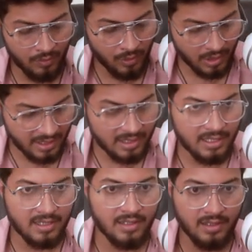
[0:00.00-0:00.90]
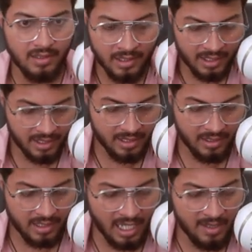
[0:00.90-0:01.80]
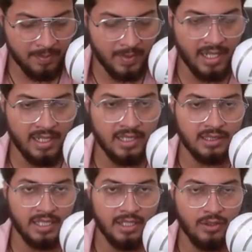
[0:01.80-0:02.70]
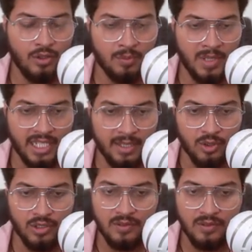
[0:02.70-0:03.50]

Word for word: what is this let's type anything on my keyboard